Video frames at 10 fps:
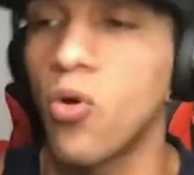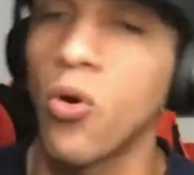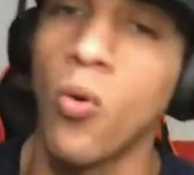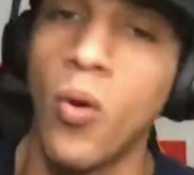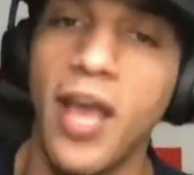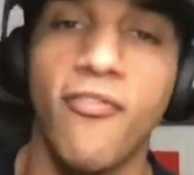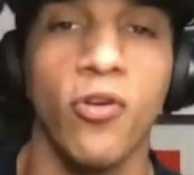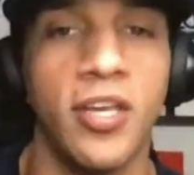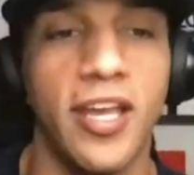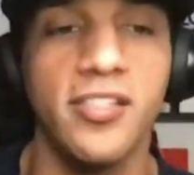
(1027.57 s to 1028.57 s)
or a wife or
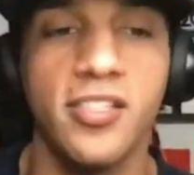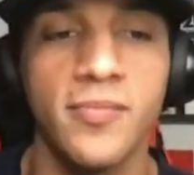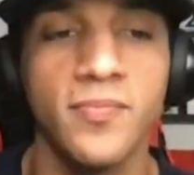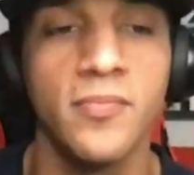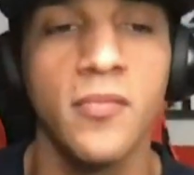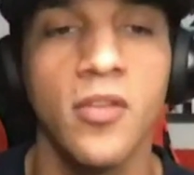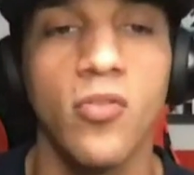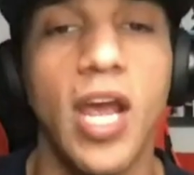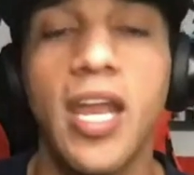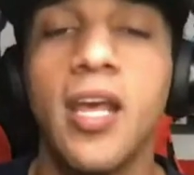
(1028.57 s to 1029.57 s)
kids, right?